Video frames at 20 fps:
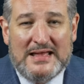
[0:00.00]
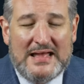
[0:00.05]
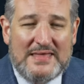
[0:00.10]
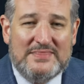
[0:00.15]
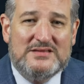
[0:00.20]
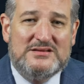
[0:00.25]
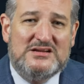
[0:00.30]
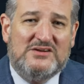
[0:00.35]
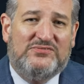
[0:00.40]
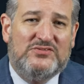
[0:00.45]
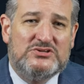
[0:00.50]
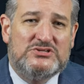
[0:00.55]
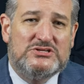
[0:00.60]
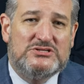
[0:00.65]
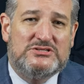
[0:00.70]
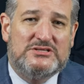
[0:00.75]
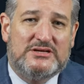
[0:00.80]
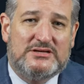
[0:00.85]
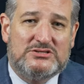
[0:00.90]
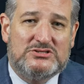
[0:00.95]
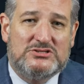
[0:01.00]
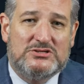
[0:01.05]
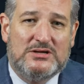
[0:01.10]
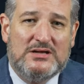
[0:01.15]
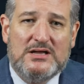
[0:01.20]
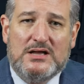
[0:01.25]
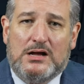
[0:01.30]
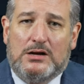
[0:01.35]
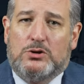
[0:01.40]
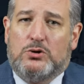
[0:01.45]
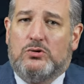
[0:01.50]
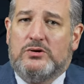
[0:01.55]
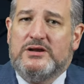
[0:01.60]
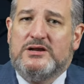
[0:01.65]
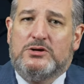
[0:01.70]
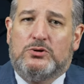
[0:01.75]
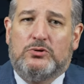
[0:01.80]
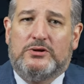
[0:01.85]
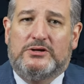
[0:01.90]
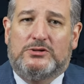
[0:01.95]
And the difference is this: according
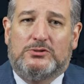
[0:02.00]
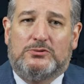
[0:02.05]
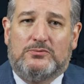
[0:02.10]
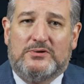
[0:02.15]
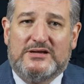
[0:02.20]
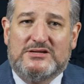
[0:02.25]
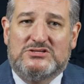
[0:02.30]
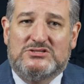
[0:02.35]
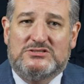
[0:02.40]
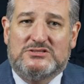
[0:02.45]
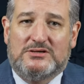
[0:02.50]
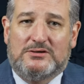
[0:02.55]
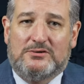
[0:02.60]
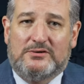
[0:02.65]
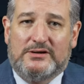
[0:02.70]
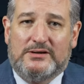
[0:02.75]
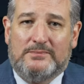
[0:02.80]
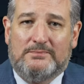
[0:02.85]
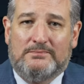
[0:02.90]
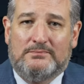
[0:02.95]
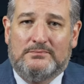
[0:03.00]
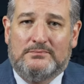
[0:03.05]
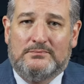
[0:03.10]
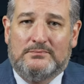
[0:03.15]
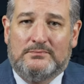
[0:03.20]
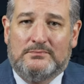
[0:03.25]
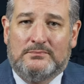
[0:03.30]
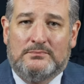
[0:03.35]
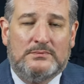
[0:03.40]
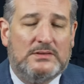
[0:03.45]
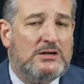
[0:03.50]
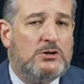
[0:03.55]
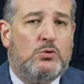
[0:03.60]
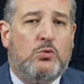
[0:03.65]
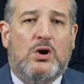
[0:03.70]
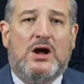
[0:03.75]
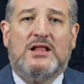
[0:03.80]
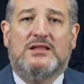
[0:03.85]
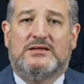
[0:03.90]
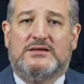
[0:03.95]
to critical race theory,
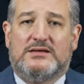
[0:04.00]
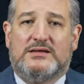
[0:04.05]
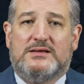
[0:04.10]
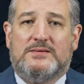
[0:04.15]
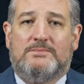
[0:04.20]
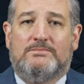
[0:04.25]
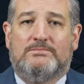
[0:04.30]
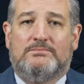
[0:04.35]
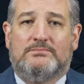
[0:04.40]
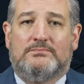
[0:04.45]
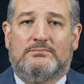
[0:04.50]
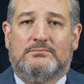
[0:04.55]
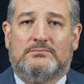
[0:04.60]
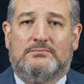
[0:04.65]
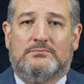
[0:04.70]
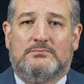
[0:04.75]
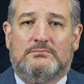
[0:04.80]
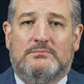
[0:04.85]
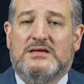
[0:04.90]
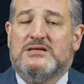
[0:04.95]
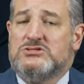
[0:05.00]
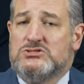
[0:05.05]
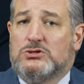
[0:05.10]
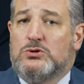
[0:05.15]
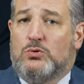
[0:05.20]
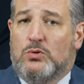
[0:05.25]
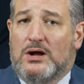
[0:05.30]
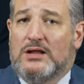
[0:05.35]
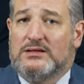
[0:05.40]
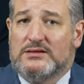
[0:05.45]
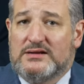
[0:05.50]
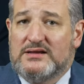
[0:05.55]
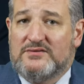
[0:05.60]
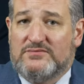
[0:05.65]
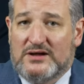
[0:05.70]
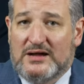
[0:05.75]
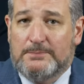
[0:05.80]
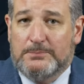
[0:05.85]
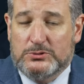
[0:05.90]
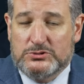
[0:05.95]
equality means equality
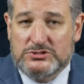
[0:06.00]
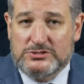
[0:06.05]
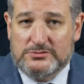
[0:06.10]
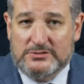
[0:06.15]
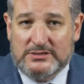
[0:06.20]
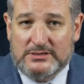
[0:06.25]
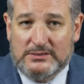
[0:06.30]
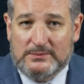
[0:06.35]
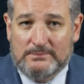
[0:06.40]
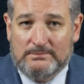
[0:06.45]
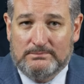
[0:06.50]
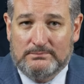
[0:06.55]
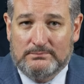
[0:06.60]
of opportunity,